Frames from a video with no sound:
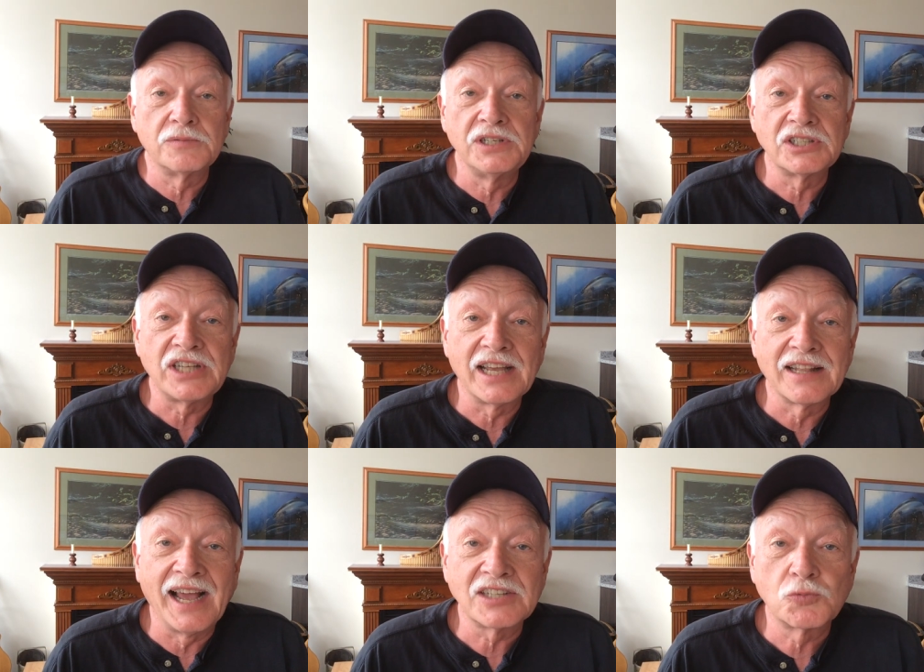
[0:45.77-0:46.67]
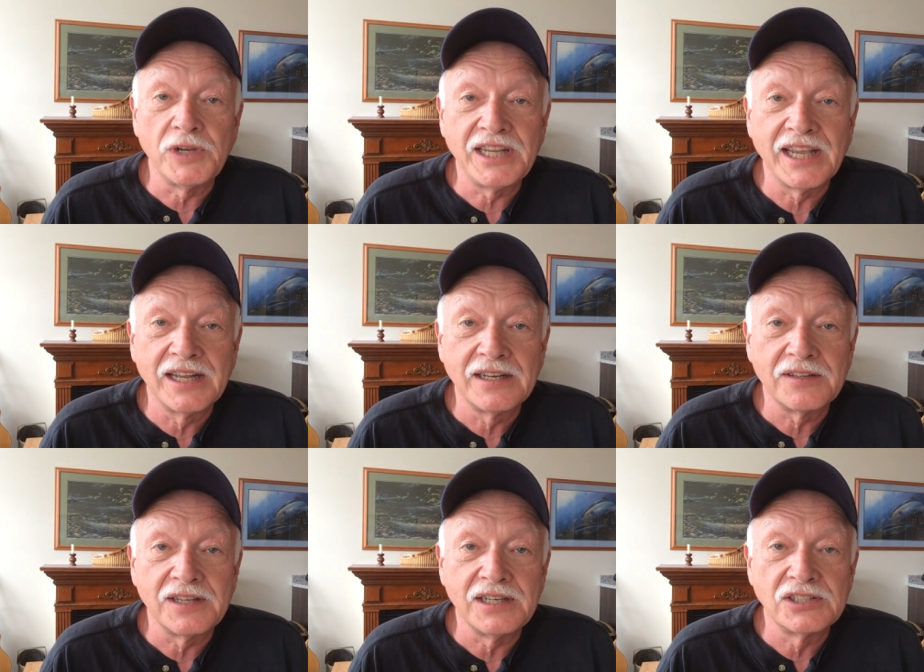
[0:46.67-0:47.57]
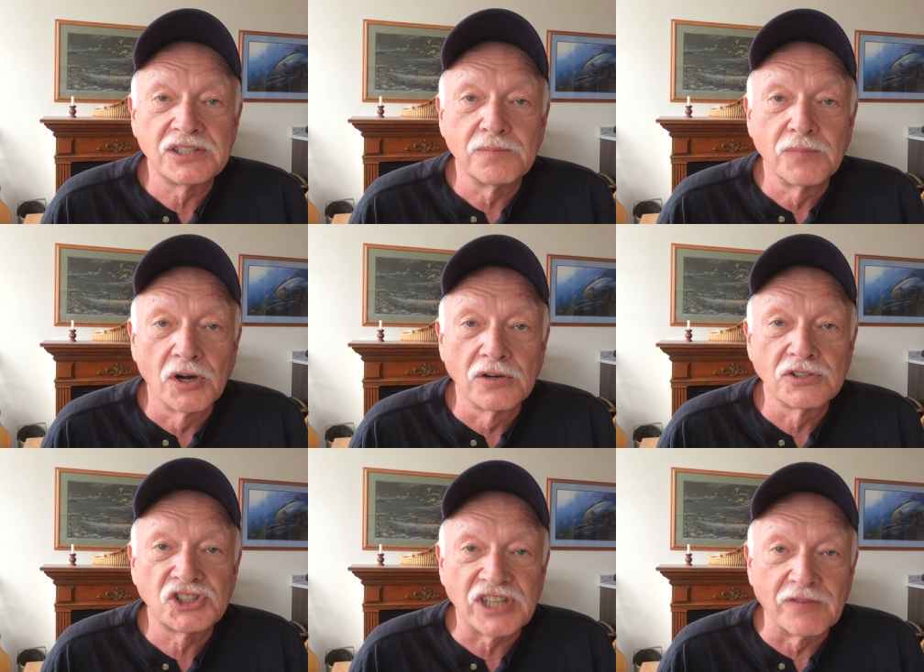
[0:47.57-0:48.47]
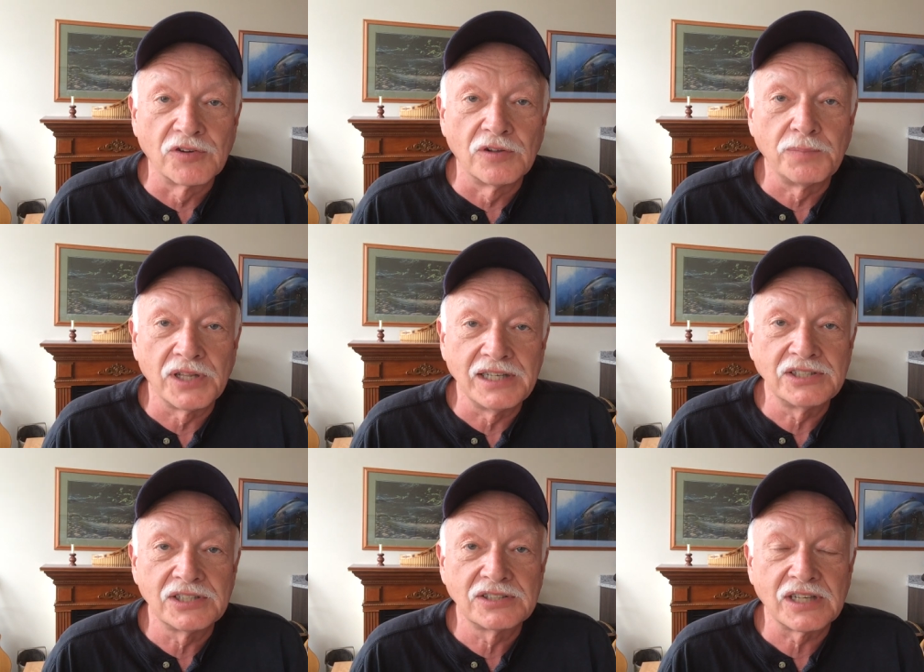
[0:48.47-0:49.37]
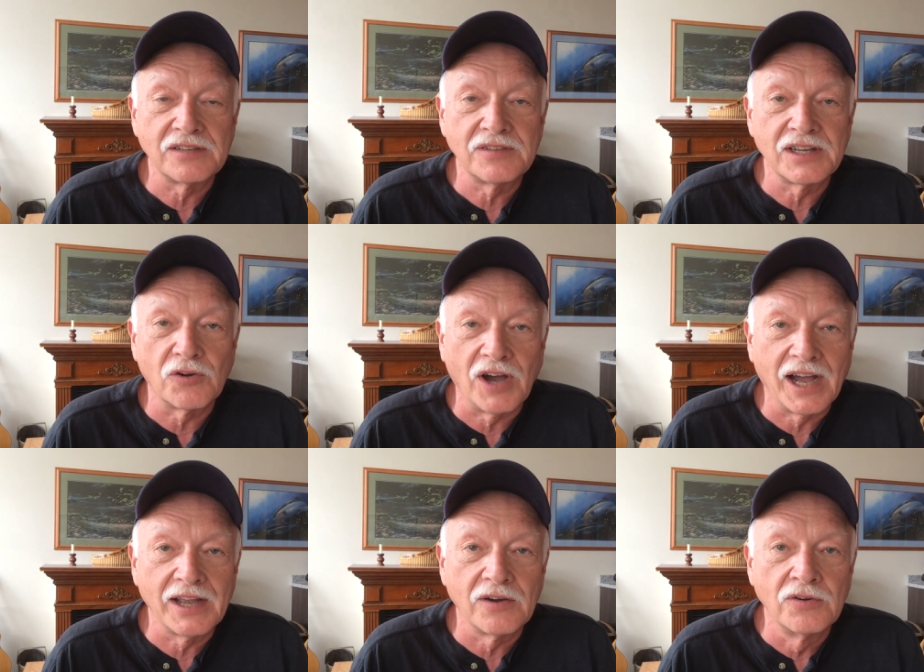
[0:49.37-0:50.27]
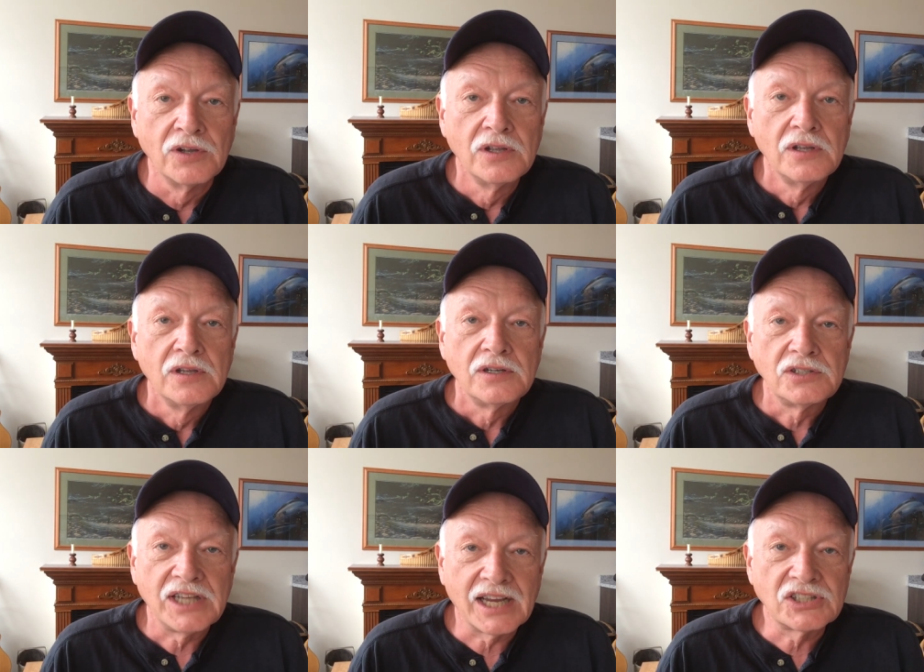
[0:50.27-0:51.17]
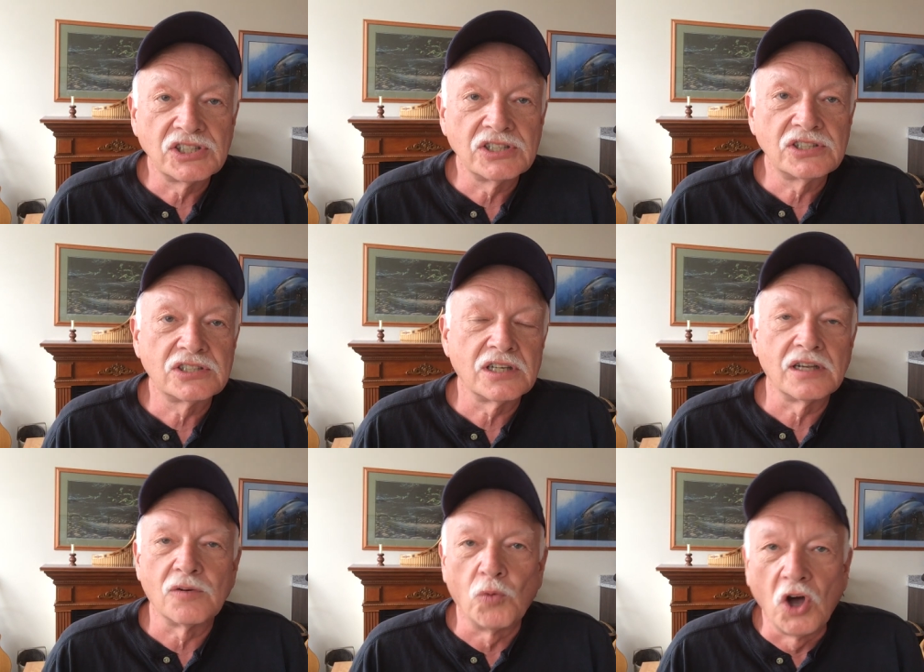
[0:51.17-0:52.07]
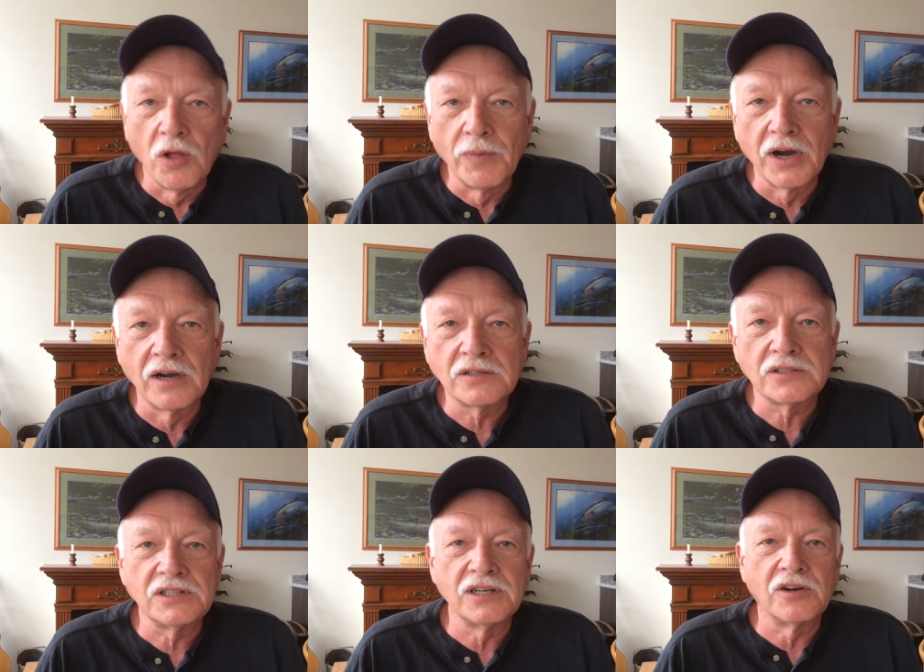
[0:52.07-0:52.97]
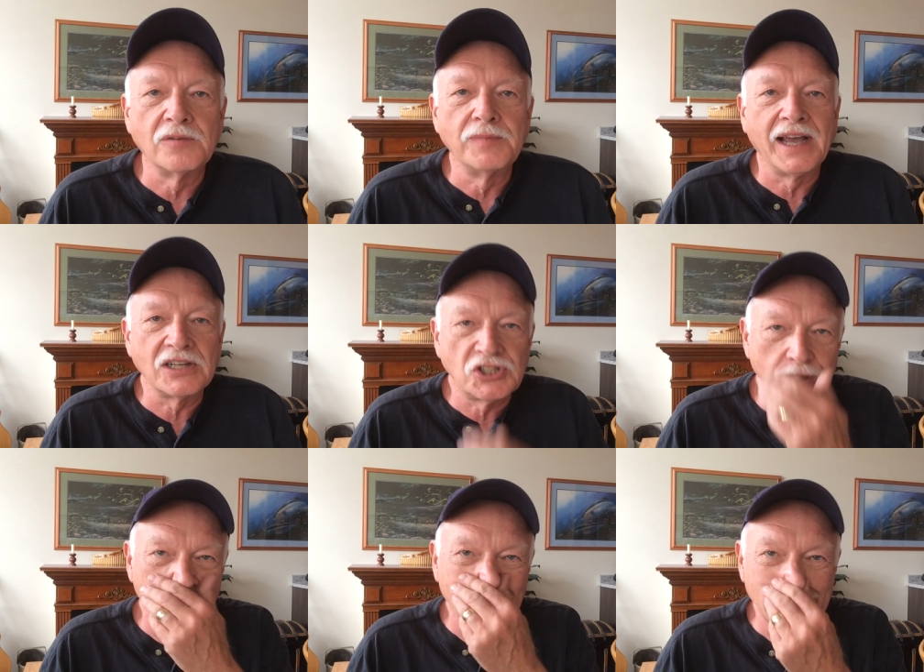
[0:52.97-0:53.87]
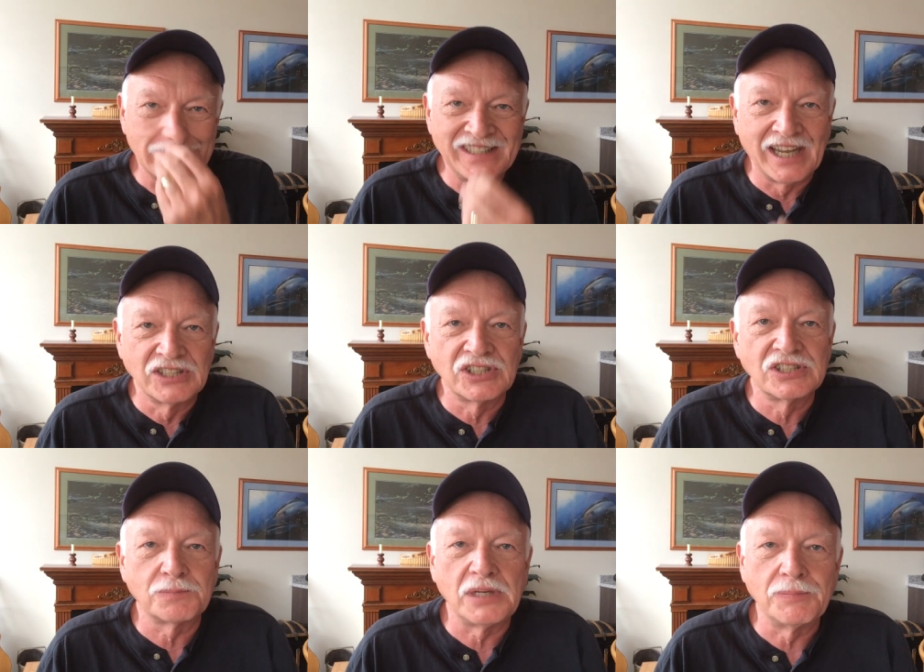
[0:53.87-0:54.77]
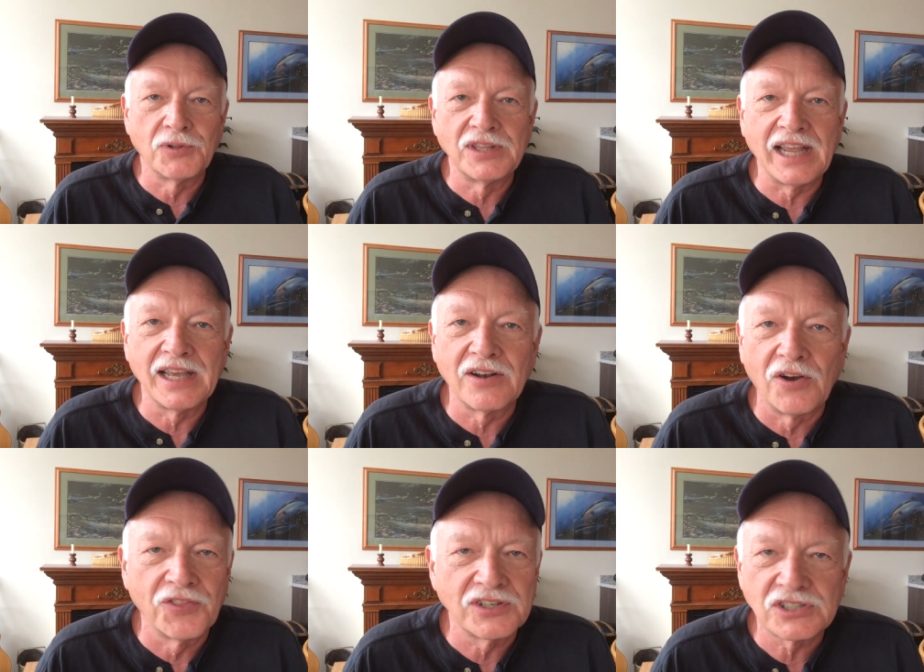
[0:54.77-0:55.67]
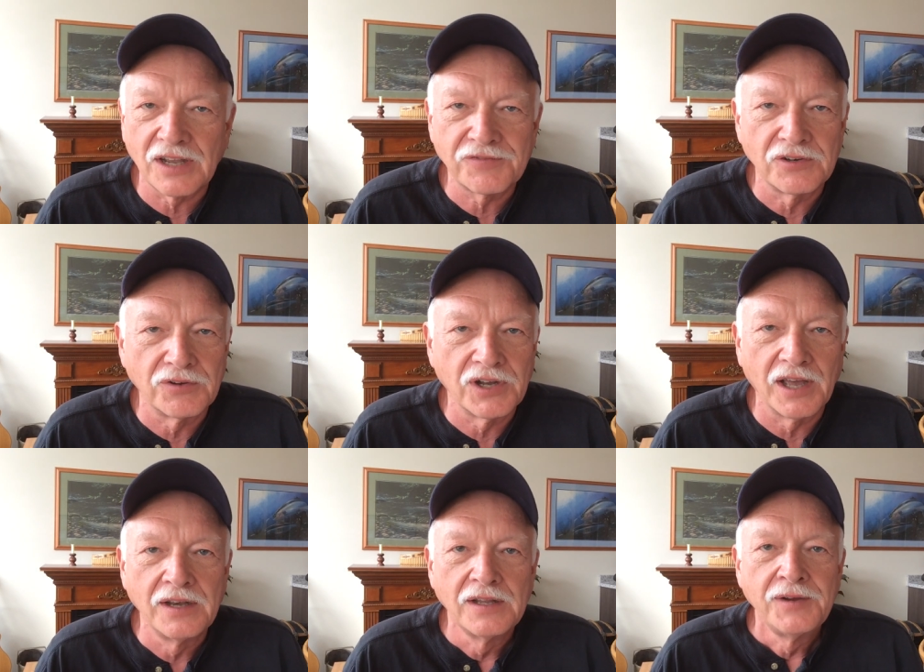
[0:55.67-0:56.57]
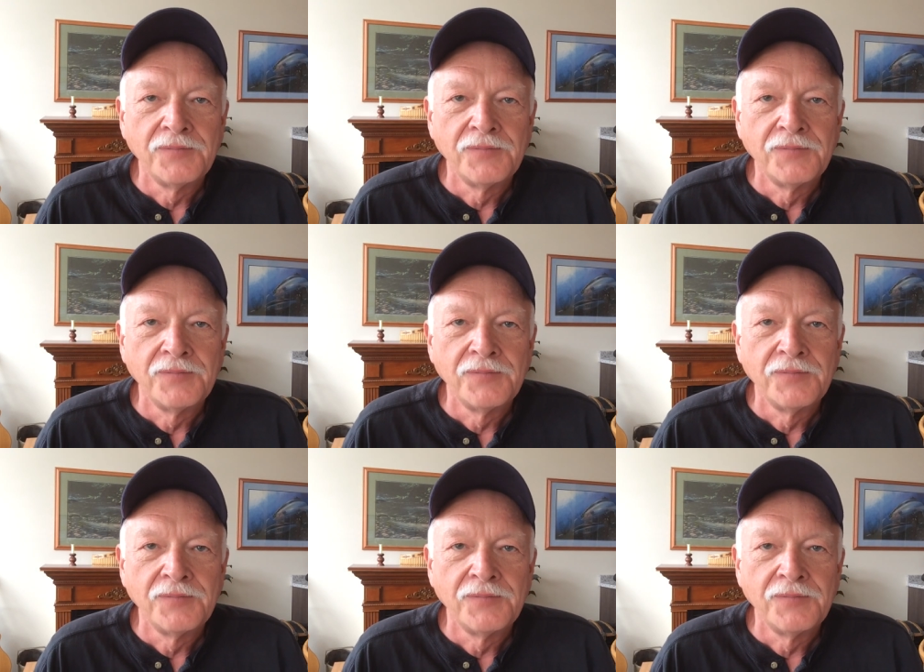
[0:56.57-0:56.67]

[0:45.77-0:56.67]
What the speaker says: We just had last weekend these murders, several places. I think Ohio, Texas, Walmart, mass shootings, dozens of people dead, all this stuff going on.